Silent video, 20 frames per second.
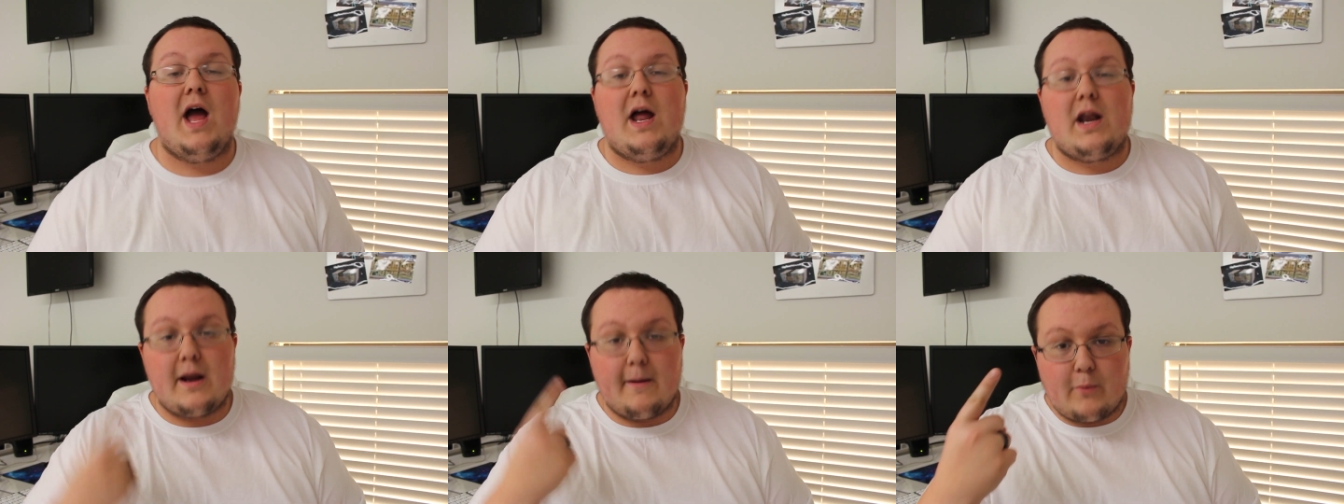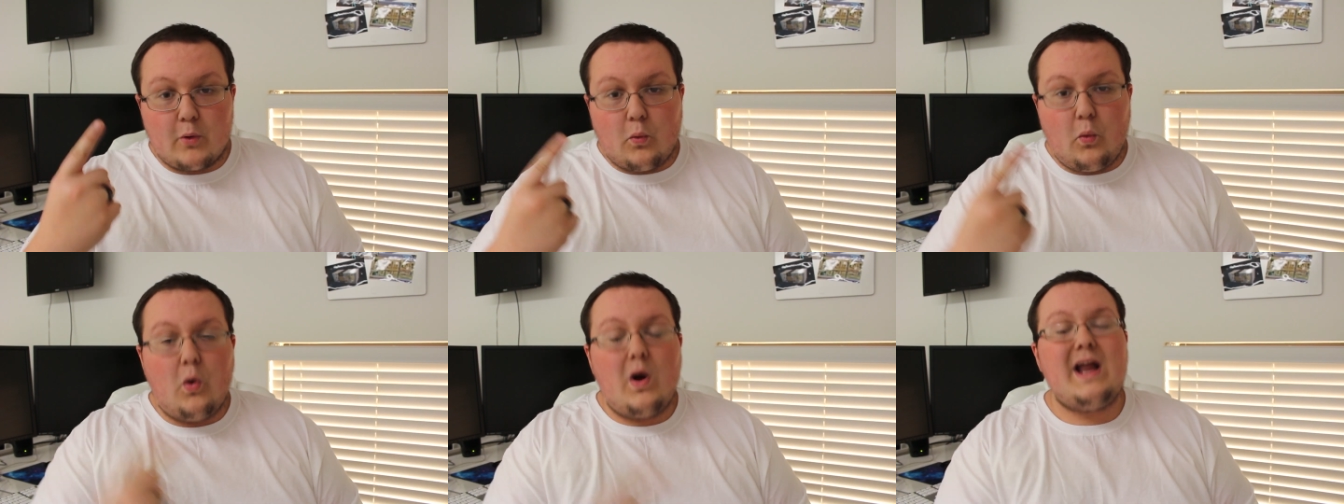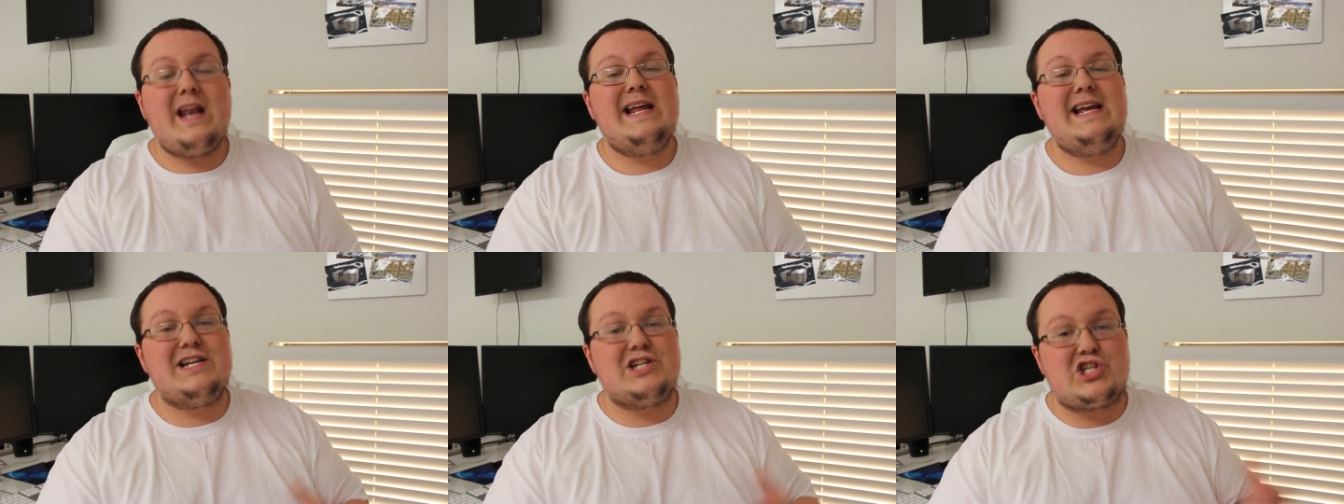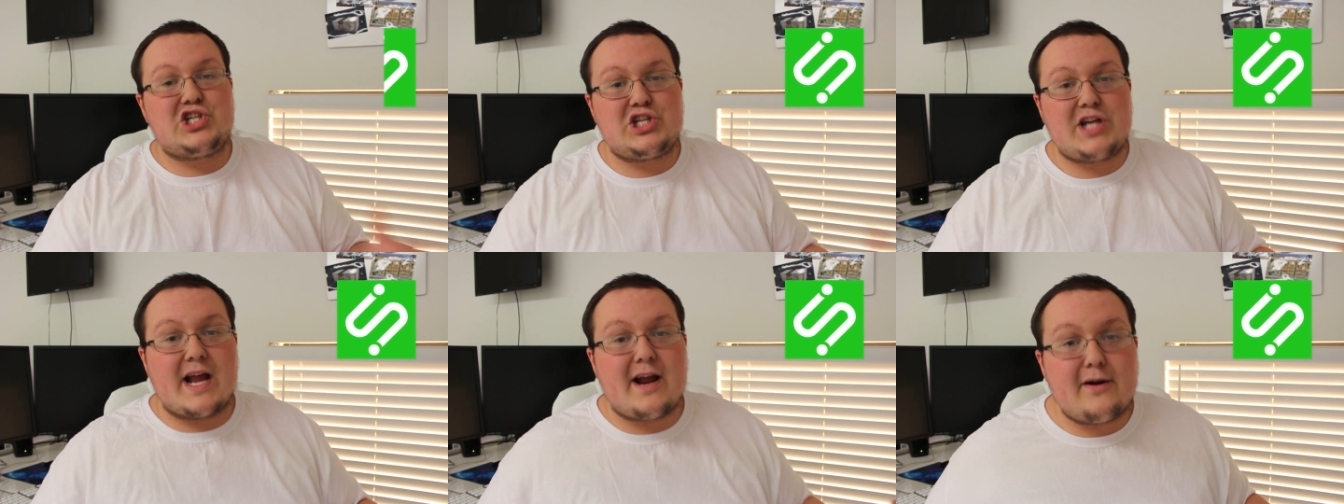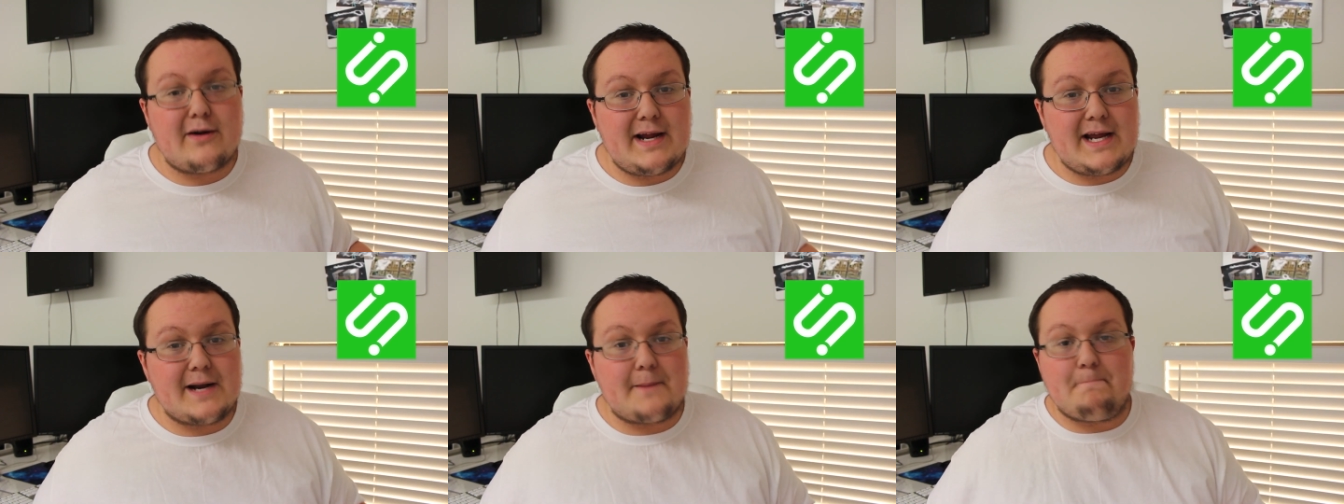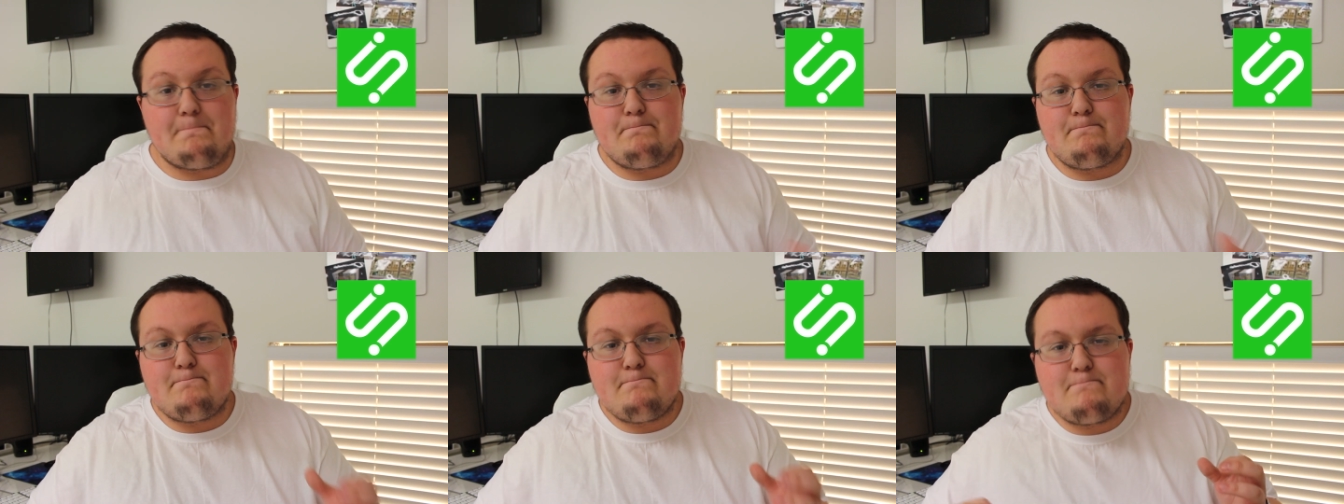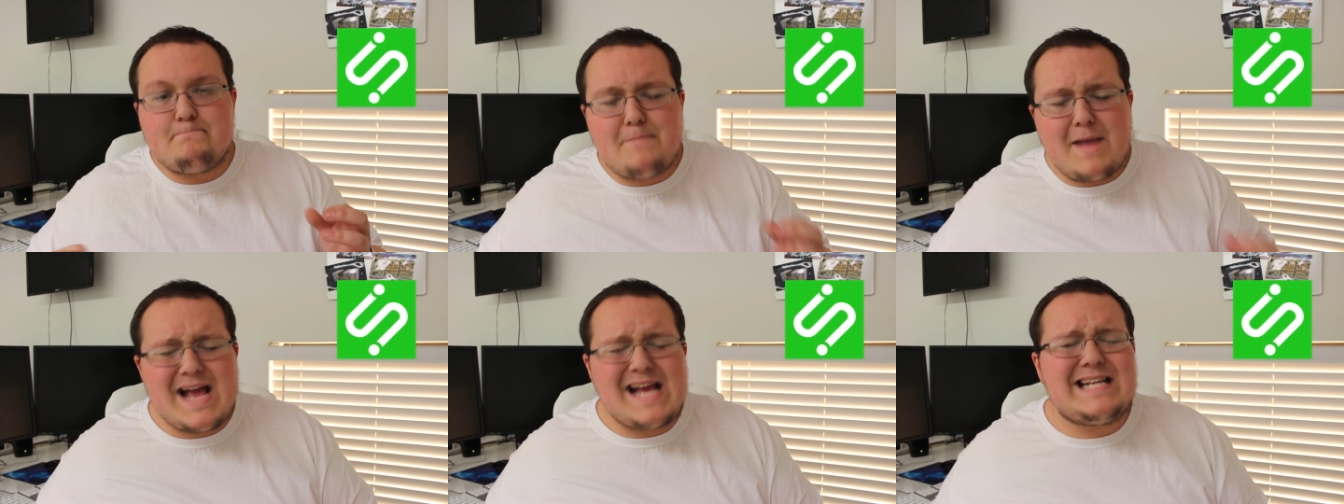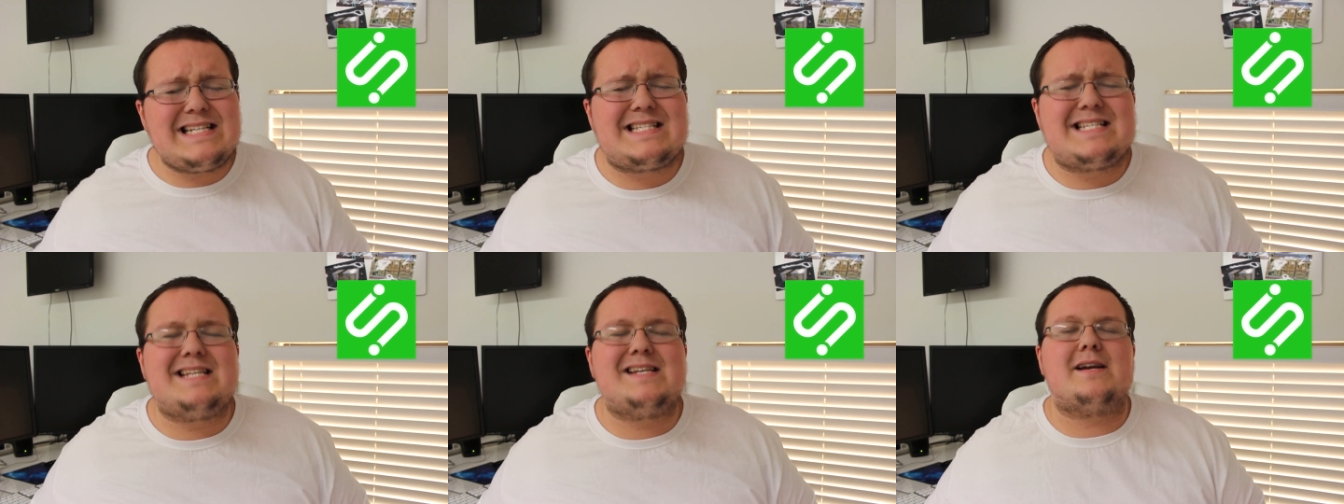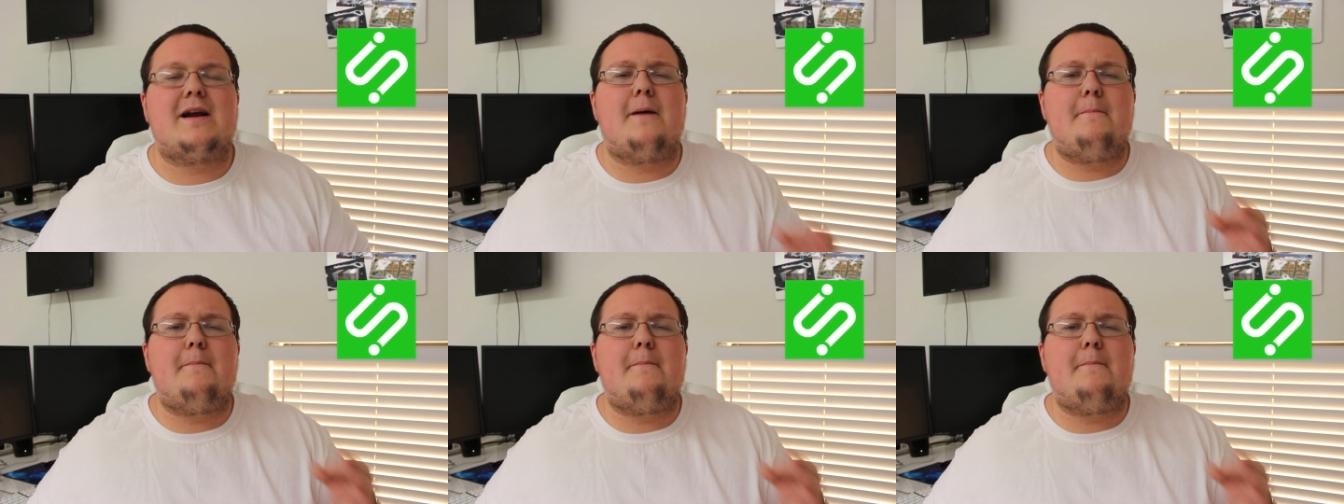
Number one is Sharree, an amazing,